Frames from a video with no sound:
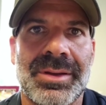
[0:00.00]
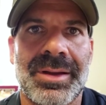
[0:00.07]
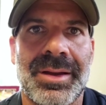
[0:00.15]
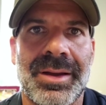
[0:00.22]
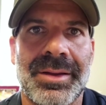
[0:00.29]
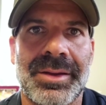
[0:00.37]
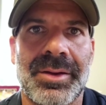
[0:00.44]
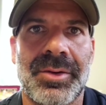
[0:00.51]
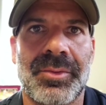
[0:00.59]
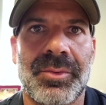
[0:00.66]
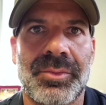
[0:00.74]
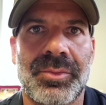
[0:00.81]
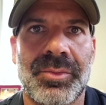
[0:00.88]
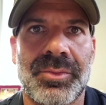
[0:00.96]

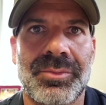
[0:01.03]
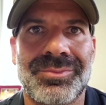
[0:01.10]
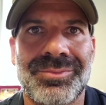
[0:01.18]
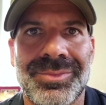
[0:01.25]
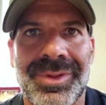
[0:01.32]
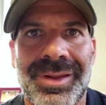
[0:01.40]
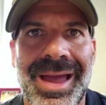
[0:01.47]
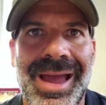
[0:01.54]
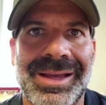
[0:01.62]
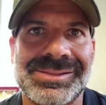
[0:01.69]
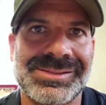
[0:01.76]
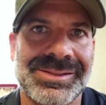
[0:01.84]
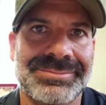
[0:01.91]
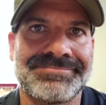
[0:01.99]
The
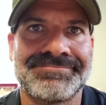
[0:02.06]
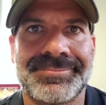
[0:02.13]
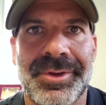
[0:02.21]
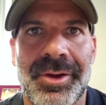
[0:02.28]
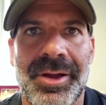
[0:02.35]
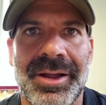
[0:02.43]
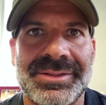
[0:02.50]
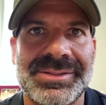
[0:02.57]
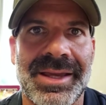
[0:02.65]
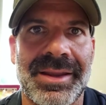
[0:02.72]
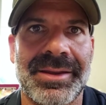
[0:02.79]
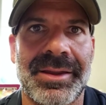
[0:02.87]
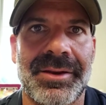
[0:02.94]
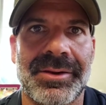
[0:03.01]
last, call it
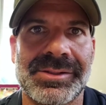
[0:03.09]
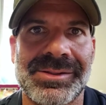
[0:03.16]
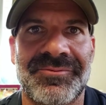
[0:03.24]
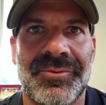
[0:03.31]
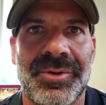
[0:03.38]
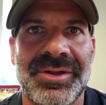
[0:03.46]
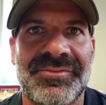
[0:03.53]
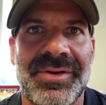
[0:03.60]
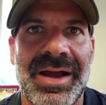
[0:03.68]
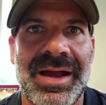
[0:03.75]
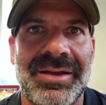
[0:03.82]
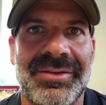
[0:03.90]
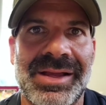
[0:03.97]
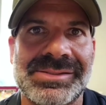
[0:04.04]
10 years, I'm
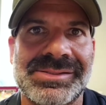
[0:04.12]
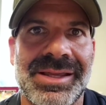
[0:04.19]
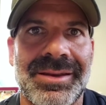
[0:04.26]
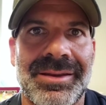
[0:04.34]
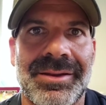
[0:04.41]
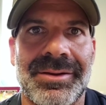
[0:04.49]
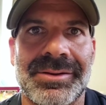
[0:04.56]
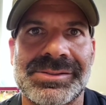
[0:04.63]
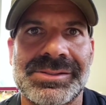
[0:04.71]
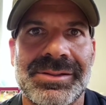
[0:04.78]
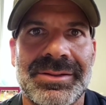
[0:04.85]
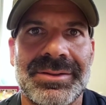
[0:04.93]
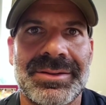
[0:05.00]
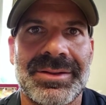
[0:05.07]
45, last 10 years,
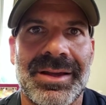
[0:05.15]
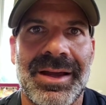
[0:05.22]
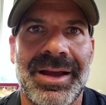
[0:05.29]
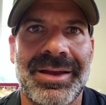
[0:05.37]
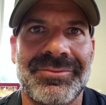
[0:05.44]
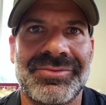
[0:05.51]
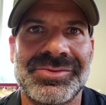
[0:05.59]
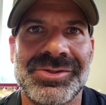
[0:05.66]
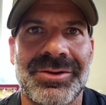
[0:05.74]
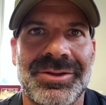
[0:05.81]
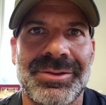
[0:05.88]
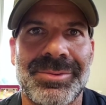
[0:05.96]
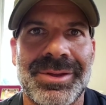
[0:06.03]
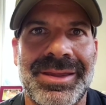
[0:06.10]
I've
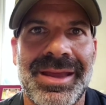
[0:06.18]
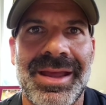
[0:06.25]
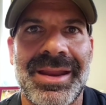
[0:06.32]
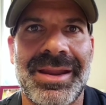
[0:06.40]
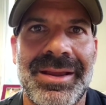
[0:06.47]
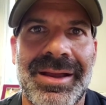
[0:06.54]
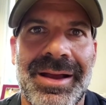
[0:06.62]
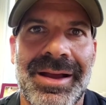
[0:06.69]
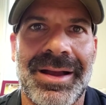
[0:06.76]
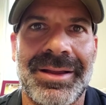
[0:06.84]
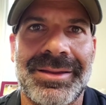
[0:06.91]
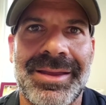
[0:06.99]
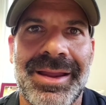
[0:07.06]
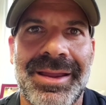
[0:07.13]
certainly been getting
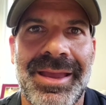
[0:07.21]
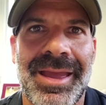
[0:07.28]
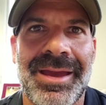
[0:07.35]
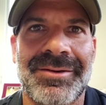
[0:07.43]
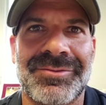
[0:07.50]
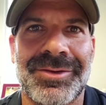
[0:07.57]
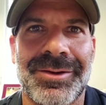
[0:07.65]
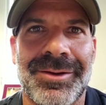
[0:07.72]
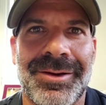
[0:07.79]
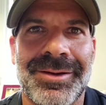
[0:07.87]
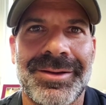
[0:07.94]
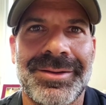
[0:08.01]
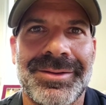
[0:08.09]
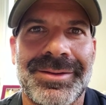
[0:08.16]
heavier,
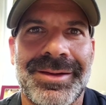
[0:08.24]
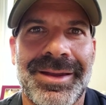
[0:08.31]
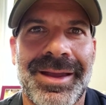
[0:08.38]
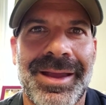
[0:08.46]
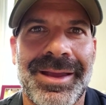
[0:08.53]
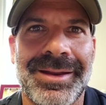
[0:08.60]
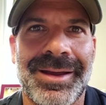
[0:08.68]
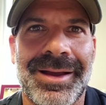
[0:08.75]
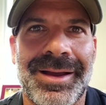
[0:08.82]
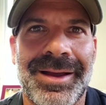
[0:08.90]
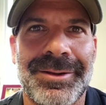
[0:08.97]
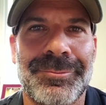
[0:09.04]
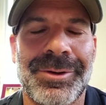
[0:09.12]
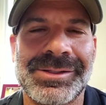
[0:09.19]
and
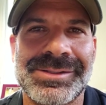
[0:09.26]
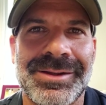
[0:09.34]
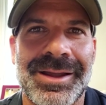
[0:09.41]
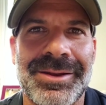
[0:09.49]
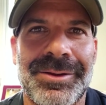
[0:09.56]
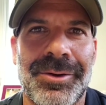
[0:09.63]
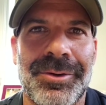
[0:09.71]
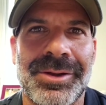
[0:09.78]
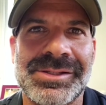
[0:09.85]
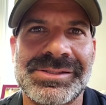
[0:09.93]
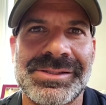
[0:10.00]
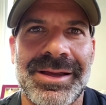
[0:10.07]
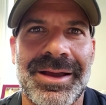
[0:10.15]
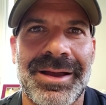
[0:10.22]
it wasn't
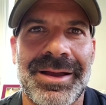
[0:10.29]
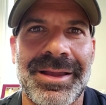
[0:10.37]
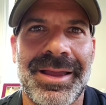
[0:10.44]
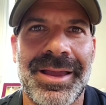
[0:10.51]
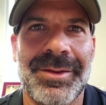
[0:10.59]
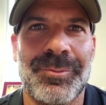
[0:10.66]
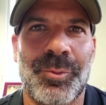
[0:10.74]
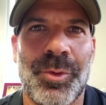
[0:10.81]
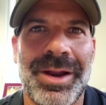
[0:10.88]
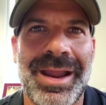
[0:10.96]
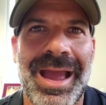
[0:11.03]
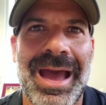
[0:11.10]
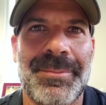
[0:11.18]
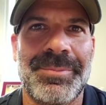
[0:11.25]
unnoticed. And what
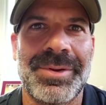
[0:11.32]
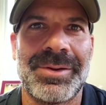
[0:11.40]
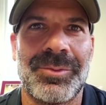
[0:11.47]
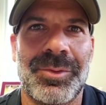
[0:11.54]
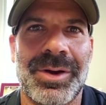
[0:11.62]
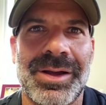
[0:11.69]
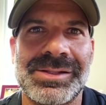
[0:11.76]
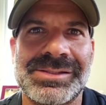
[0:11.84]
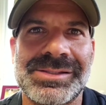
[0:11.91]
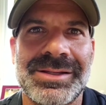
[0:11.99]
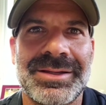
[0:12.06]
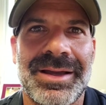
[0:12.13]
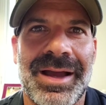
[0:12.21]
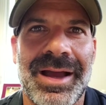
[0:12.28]
happened was
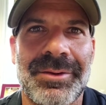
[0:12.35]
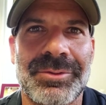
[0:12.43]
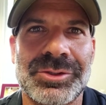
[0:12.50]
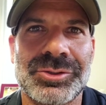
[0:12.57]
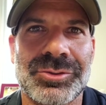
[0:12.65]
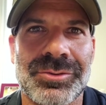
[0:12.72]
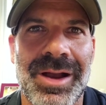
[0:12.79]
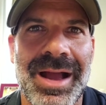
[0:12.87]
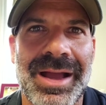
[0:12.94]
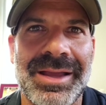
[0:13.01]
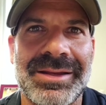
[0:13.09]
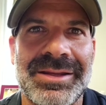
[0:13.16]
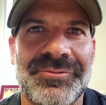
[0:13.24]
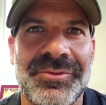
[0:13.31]
I would
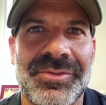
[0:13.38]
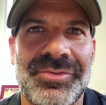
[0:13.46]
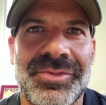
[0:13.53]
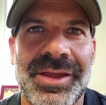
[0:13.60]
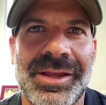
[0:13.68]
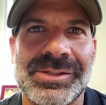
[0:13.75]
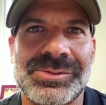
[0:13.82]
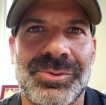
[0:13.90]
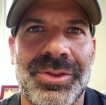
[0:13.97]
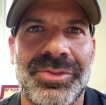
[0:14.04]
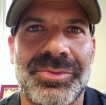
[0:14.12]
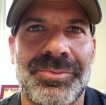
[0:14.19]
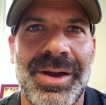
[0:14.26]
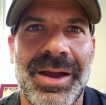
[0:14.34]
try different things
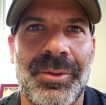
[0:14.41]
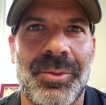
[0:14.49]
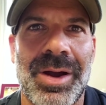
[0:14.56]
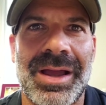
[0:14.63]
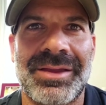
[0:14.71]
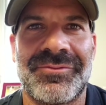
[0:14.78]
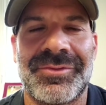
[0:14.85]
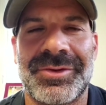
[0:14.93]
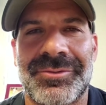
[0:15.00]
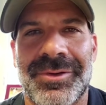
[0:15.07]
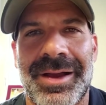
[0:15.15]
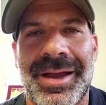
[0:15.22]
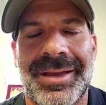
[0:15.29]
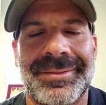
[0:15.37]
with my wife. We
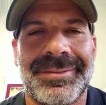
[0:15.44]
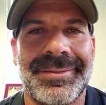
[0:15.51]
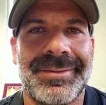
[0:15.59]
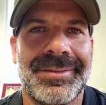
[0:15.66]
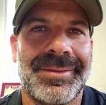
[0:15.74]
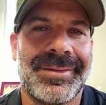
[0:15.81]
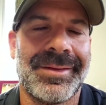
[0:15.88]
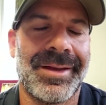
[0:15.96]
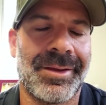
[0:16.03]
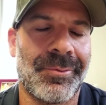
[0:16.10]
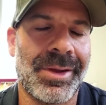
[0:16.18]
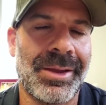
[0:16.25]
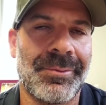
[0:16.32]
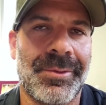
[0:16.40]
tried,
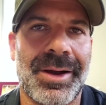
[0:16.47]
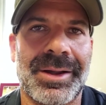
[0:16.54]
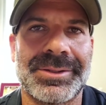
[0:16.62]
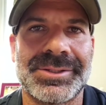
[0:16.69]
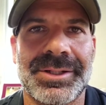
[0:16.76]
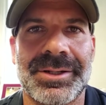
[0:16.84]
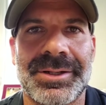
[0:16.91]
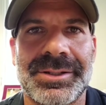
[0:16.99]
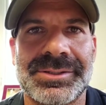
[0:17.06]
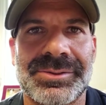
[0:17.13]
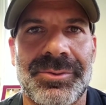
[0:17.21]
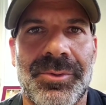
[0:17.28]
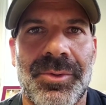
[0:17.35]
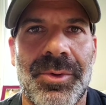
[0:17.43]
like Weight
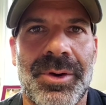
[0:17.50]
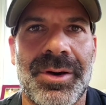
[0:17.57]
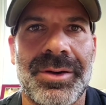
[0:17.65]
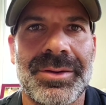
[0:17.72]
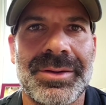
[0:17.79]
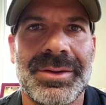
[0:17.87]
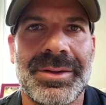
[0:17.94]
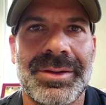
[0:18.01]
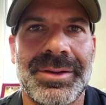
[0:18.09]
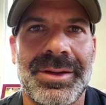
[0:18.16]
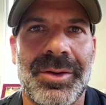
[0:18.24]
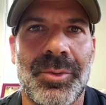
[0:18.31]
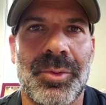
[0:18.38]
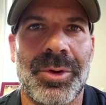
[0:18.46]
Watchers or
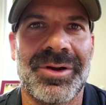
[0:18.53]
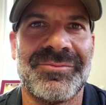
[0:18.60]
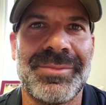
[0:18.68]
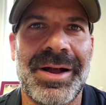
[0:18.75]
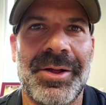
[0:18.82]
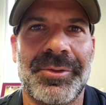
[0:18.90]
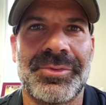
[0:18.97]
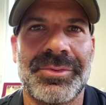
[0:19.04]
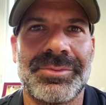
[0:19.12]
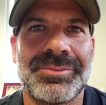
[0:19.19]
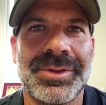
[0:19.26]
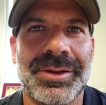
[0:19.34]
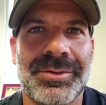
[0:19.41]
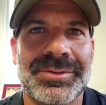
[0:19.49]
word of mouth,
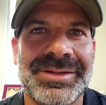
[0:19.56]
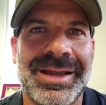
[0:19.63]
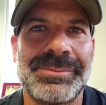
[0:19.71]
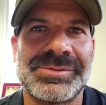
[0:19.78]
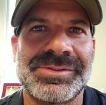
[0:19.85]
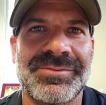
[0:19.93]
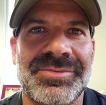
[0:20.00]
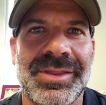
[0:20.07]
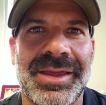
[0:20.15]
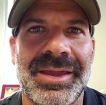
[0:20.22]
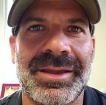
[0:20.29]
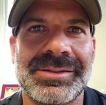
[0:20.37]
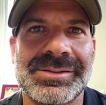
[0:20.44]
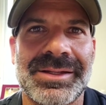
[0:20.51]
types of
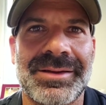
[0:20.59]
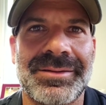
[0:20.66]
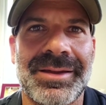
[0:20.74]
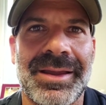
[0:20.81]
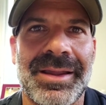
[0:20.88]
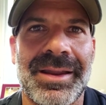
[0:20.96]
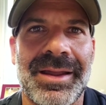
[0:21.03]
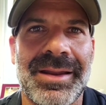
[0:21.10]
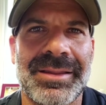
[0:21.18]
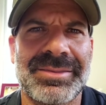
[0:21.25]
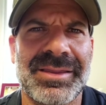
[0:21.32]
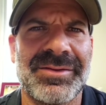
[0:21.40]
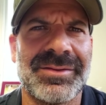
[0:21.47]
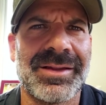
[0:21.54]
things, and
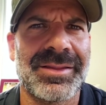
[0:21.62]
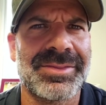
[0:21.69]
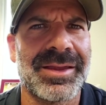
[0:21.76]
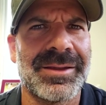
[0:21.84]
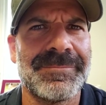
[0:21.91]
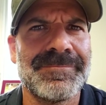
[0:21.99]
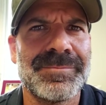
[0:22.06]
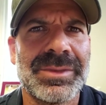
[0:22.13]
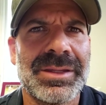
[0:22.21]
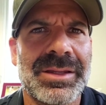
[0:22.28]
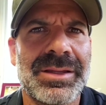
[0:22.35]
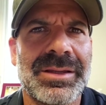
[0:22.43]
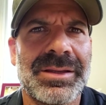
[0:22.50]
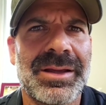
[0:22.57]
nothing,
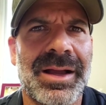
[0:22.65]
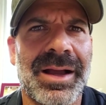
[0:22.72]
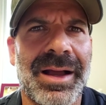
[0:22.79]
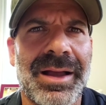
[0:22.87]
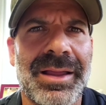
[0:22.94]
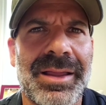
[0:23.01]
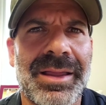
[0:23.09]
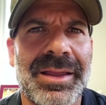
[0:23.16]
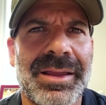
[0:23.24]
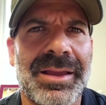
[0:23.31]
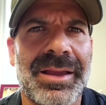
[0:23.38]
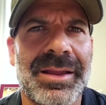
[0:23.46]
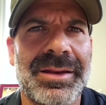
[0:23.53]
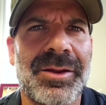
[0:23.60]

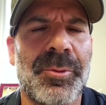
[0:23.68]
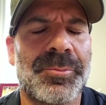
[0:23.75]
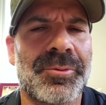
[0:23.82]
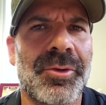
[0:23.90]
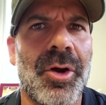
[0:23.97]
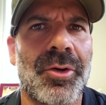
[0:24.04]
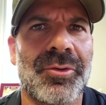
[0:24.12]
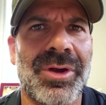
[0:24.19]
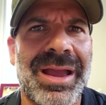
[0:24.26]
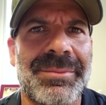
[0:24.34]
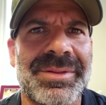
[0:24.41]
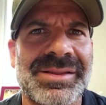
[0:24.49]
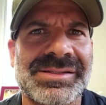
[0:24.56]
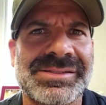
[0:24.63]
no
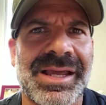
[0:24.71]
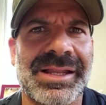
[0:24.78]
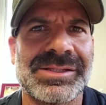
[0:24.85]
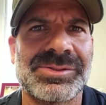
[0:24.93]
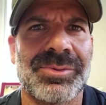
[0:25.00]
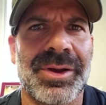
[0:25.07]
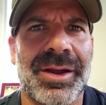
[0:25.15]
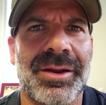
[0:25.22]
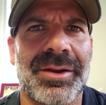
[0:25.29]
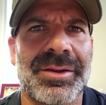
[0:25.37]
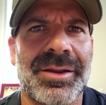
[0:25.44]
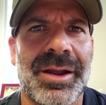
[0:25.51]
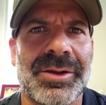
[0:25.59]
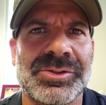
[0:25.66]
program in the sense where,
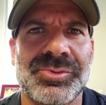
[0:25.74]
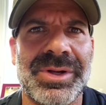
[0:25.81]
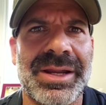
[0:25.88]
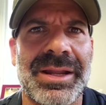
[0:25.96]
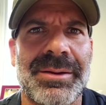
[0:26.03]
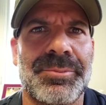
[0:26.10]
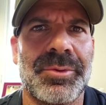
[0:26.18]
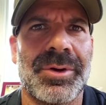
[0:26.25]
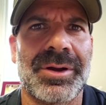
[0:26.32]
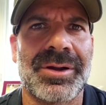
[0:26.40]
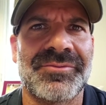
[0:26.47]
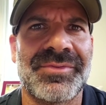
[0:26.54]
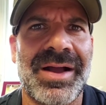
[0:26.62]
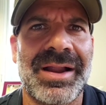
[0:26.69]
I was reading a book
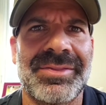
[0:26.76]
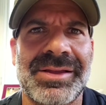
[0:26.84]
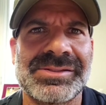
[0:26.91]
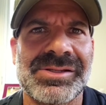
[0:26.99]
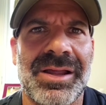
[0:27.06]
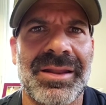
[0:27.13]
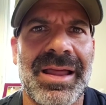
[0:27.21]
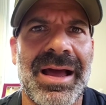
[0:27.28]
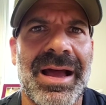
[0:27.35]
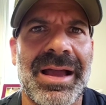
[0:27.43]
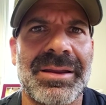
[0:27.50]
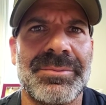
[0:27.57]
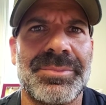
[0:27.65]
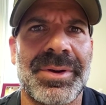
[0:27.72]
or finding things
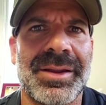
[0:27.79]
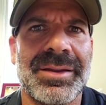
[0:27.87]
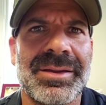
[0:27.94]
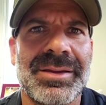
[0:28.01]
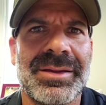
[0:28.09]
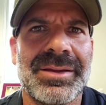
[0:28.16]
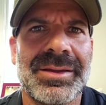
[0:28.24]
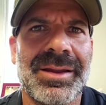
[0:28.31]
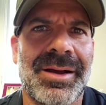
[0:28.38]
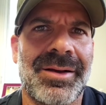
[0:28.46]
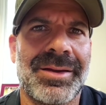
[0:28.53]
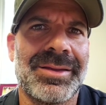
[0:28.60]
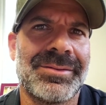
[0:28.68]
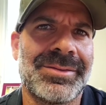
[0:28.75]
online, but,
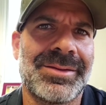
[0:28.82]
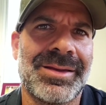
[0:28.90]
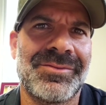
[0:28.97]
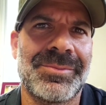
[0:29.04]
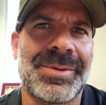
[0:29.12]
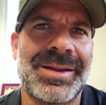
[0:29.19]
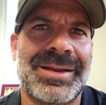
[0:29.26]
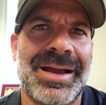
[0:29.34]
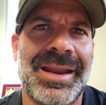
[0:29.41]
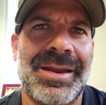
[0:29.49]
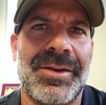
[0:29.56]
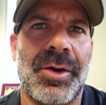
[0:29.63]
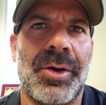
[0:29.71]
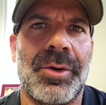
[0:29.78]
everybody
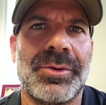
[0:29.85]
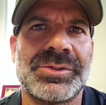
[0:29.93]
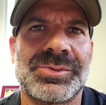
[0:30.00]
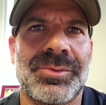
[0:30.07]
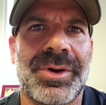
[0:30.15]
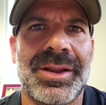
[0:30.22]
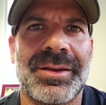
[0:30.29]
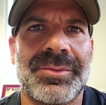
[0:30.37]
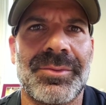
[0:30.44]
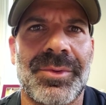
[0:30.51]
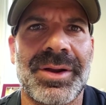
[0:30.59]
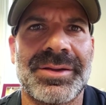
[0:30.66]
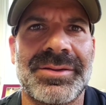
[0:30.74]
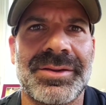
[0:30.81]
kind of knows
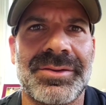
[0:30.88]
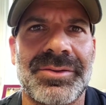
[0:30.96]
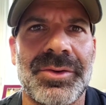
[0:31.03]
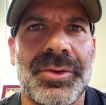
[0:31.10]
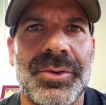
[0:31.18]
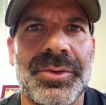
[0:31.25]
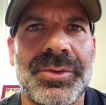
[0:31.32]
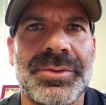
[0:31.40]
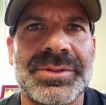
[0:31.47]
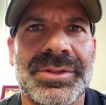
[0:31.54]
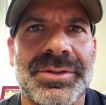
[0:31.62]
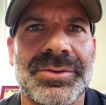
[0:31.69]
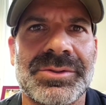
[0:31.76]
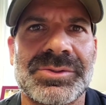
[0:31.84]
what to do
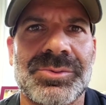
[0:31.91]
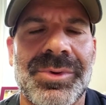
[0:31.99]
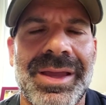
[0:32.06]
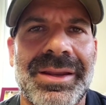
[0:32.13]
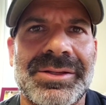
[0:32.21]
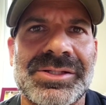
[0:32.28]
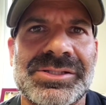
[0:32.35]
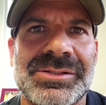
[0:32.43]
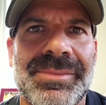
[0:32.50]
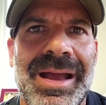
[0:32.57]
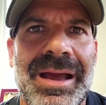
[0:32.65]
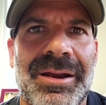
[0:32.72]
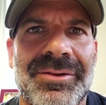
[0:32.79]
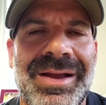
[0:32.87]
to lose weight. It's just a
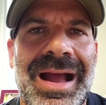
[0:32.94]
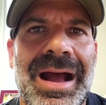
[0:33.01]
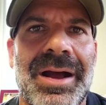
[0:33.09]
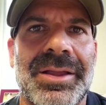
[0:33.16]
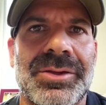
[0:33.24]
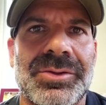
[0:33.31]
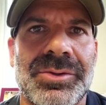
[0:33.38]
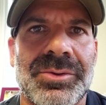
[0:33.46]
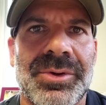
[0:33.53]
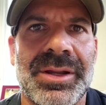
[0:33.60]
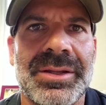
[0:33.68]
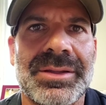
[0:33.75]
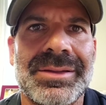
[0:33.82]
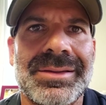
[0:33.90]
matter of how you do it.